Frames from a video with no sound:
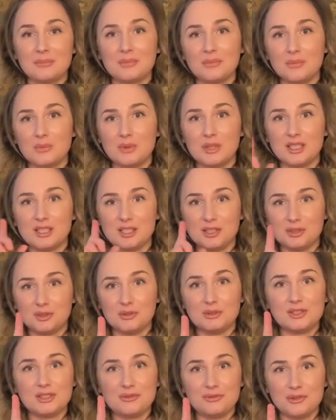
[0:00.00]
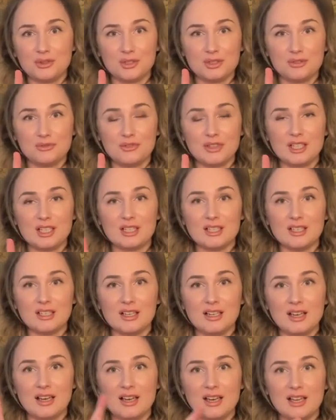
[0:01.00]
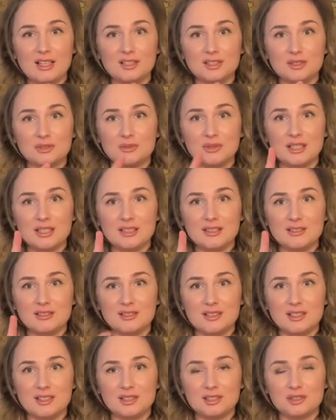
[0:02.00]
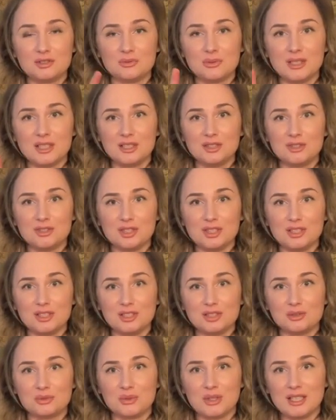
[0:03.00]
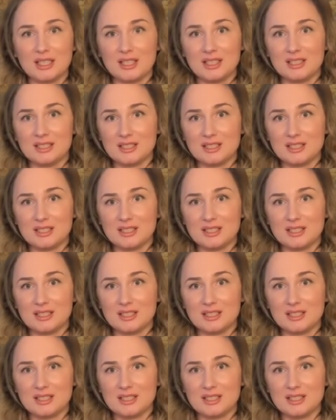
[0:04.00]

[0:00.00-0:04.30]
We're going to use the first finger, A string, D string, G string,